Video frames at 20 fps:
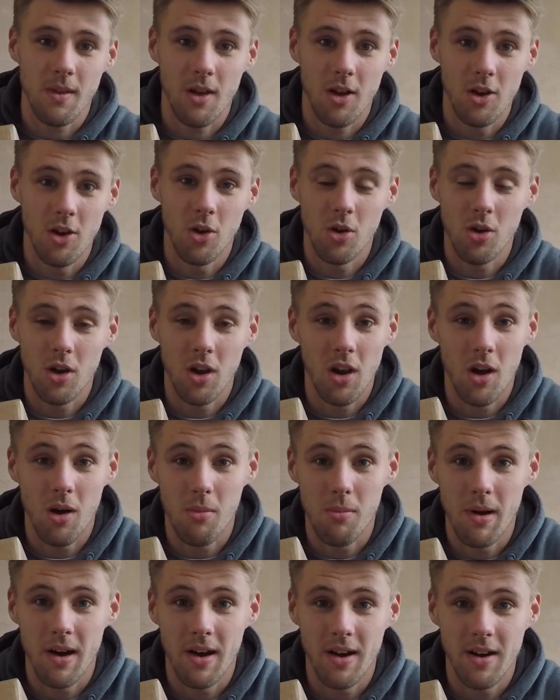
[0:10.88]
look a lot
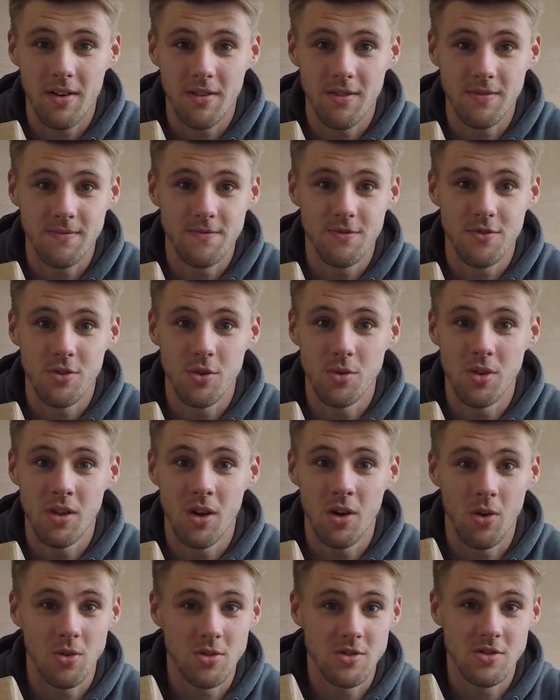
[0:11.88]
better through the
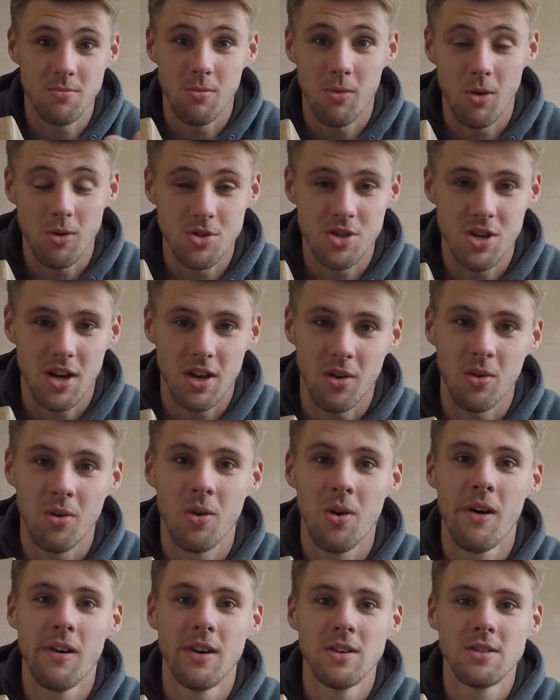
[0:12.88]
eyes of my channel.
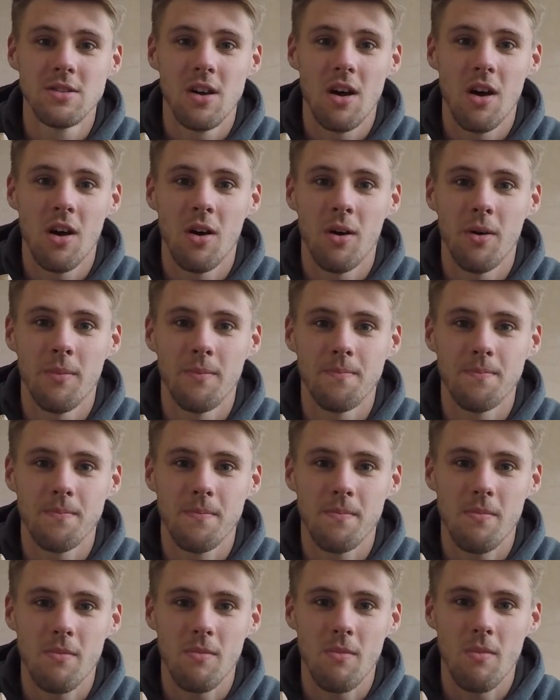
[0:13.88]

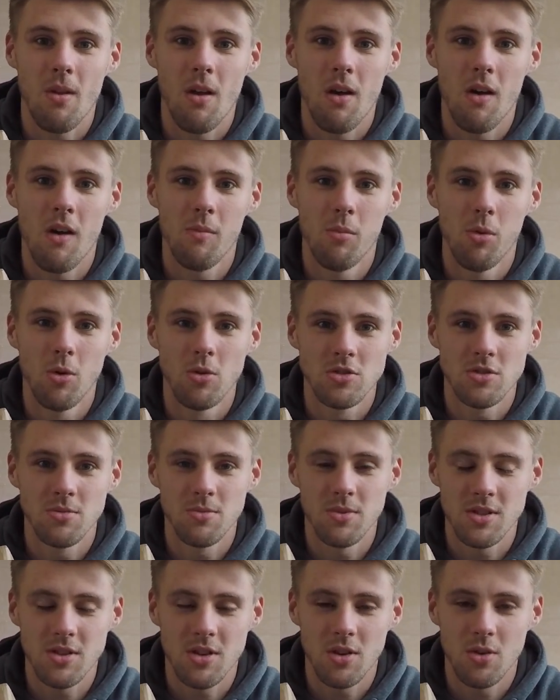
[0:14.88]
I bought something
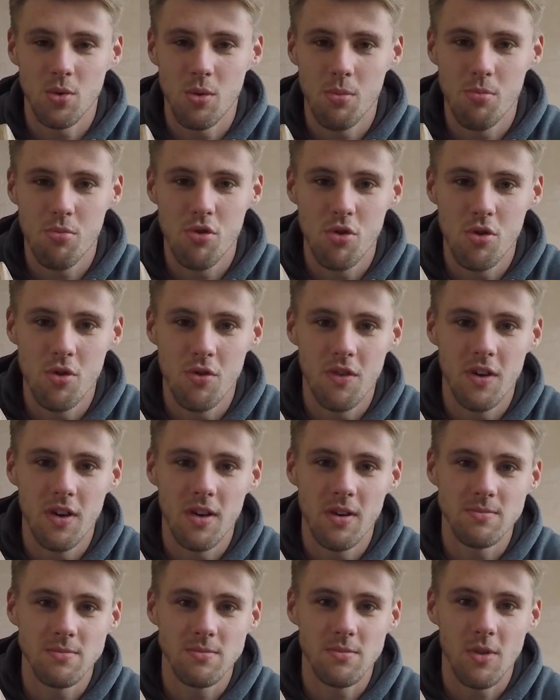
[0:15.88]
that's going to improve it.
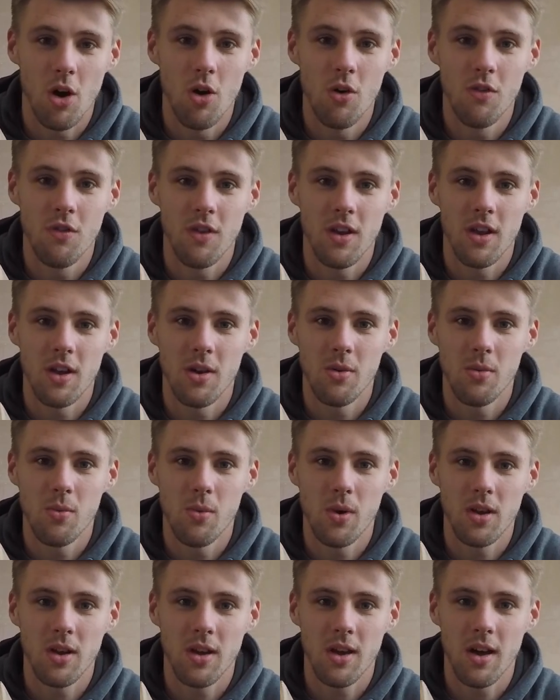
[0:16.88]
Hopefully
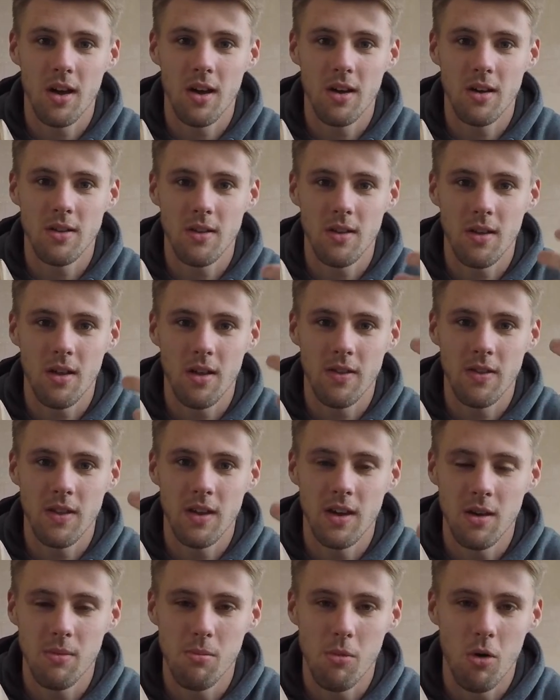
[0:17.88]
when I get the
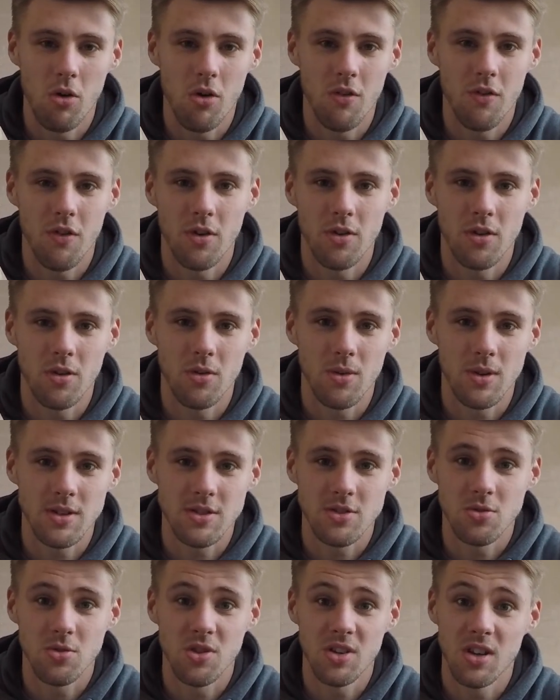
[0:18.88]
microphone on that
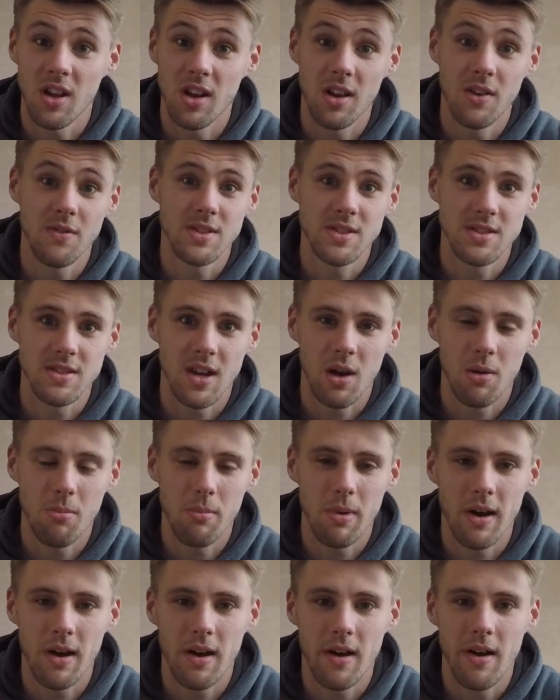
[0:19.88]
side it'll even sound
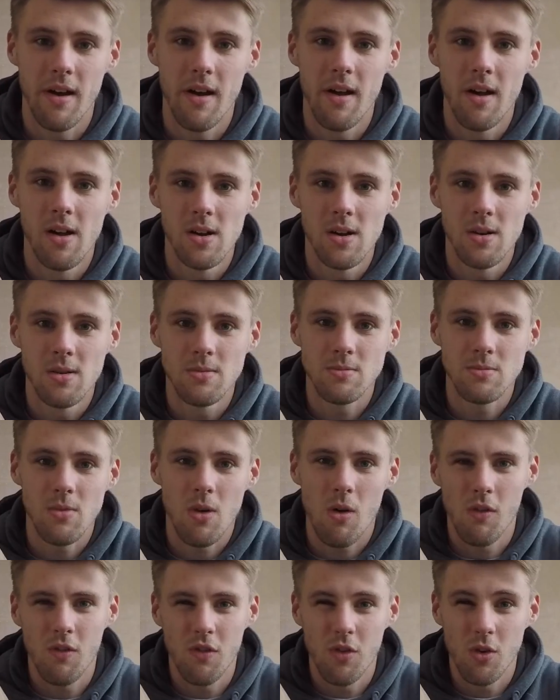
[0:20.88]
better.
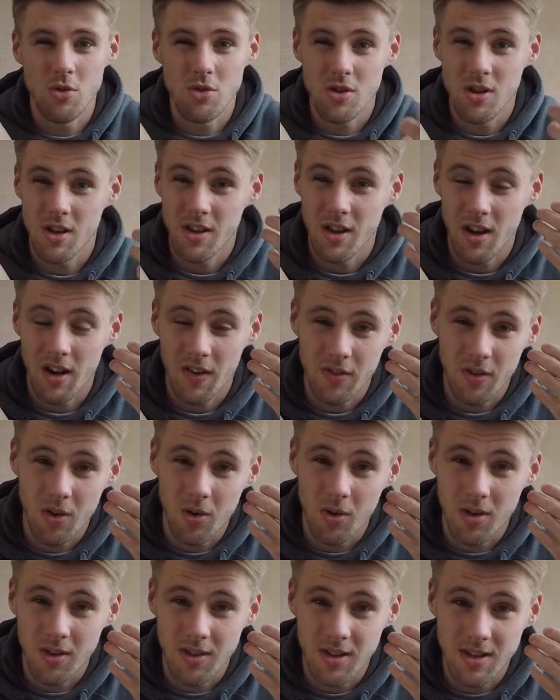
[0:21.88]
Unfortunately you'll have to
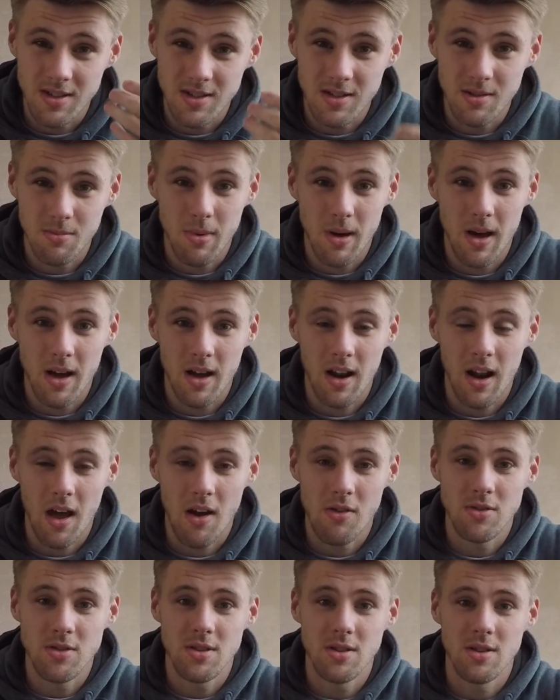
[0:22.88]
look at this in better
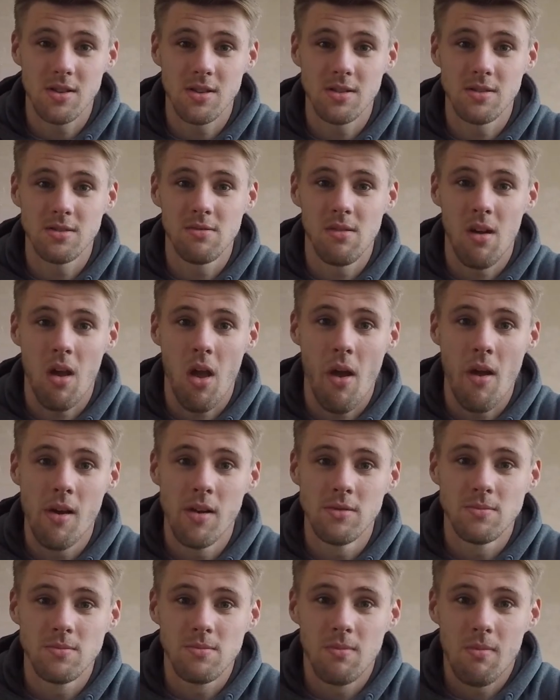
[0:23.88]
clarity,
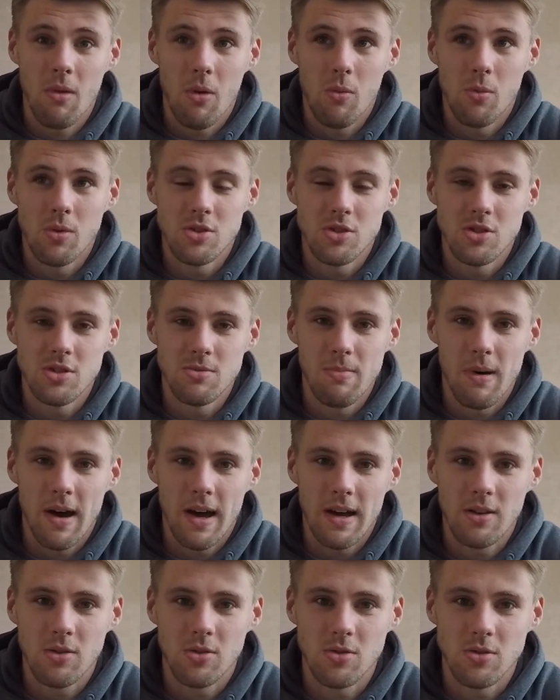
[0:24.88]
which is bad
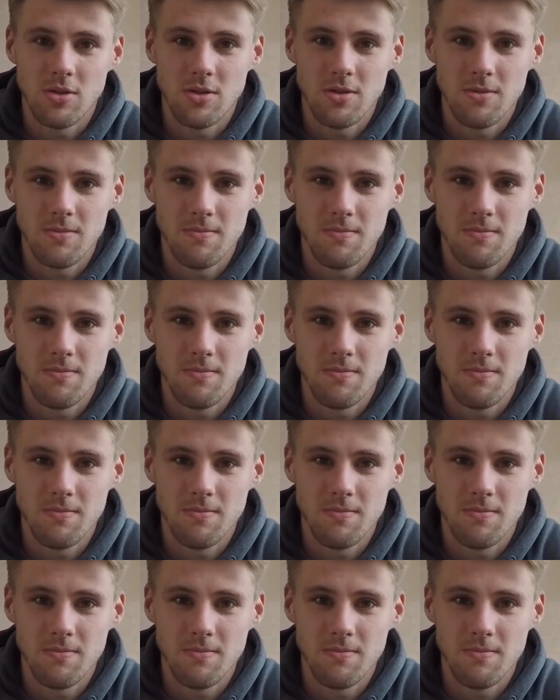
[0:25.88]
because